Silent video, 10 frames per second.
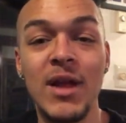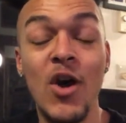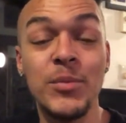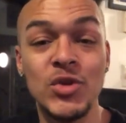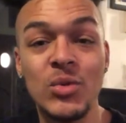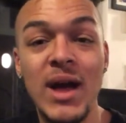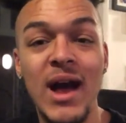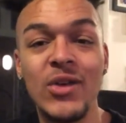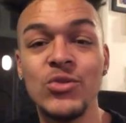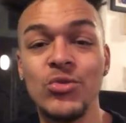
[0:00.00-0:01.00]
help you
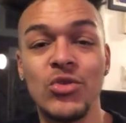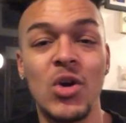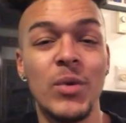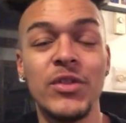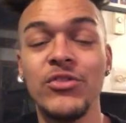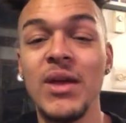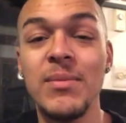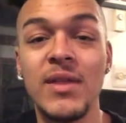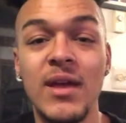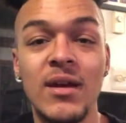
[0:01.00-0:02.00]
guys who struggle with the
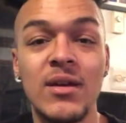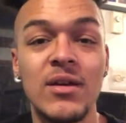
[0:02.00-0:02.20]
same thing.